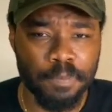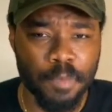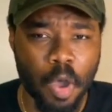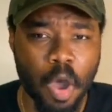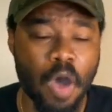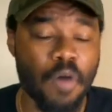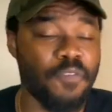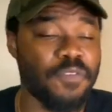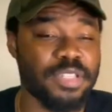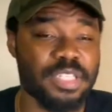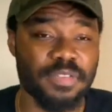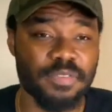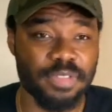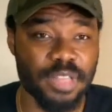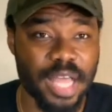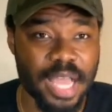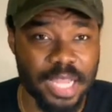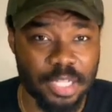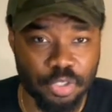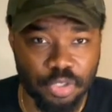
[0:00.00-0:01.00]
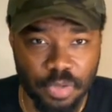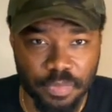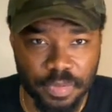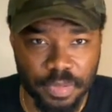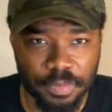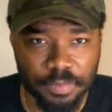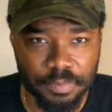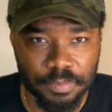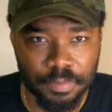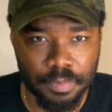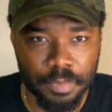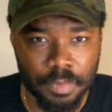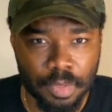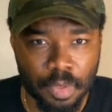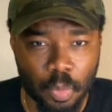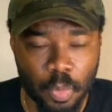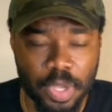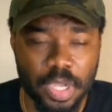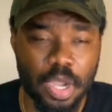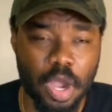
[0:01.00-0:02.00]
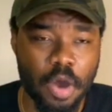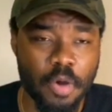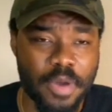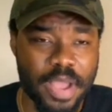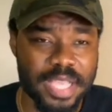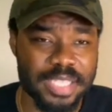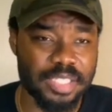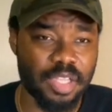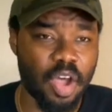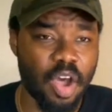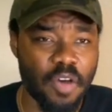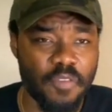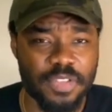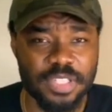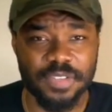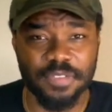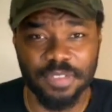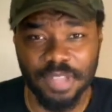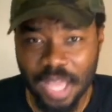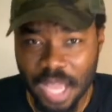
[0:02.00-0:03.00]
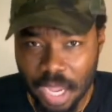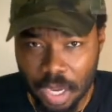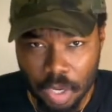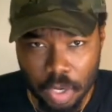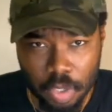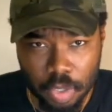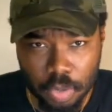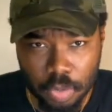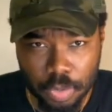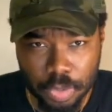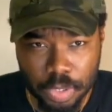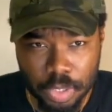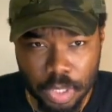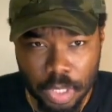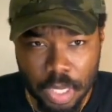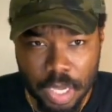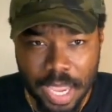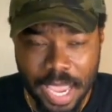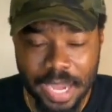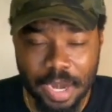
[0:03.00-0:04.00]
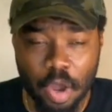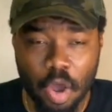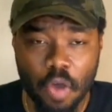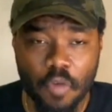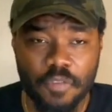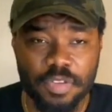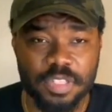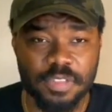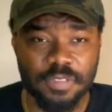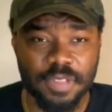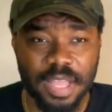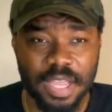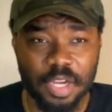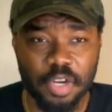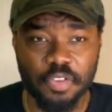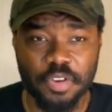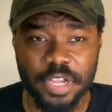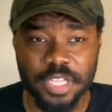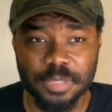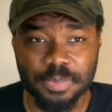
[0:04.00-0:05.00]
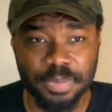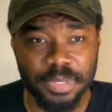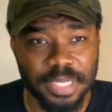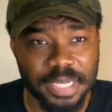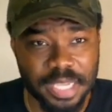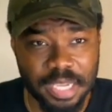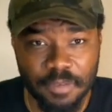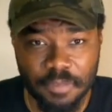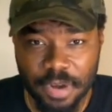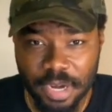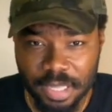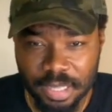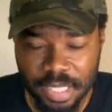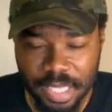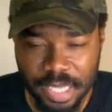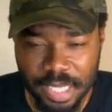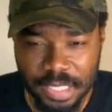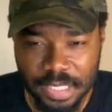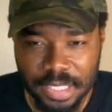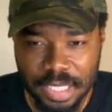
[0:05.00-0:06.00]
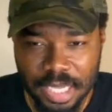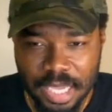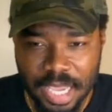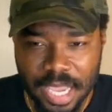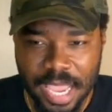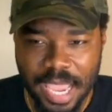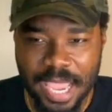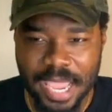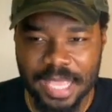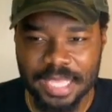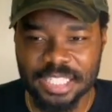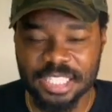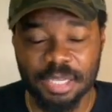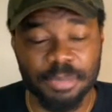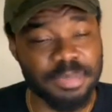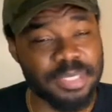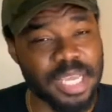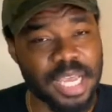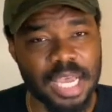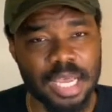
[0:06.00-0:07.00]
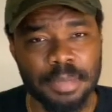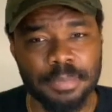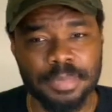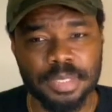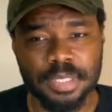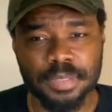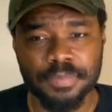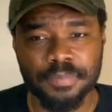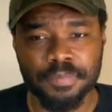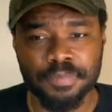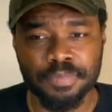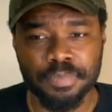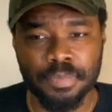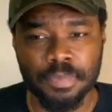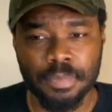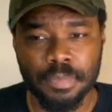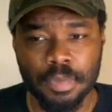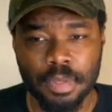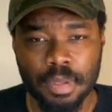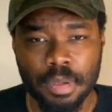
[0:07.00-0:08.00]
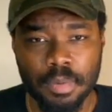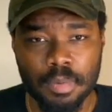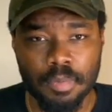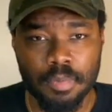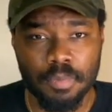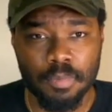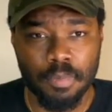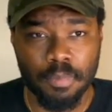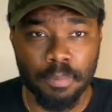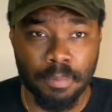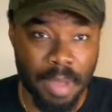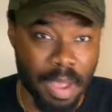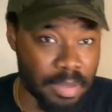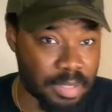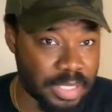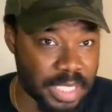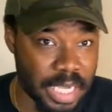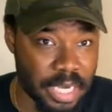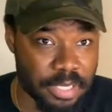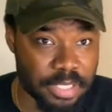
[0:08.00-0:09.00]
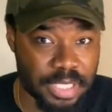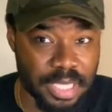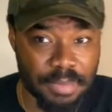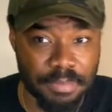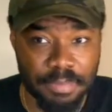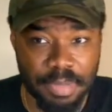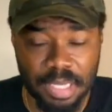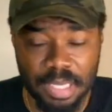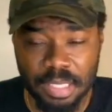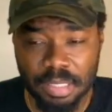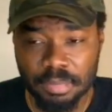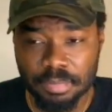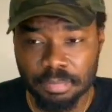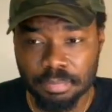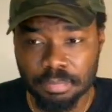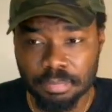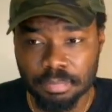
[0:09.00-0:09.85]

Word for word: offensive line driven. We go as the offensive line goes, and the offensive line creates plenty of running lanes. And sometimes Miles Sanders can be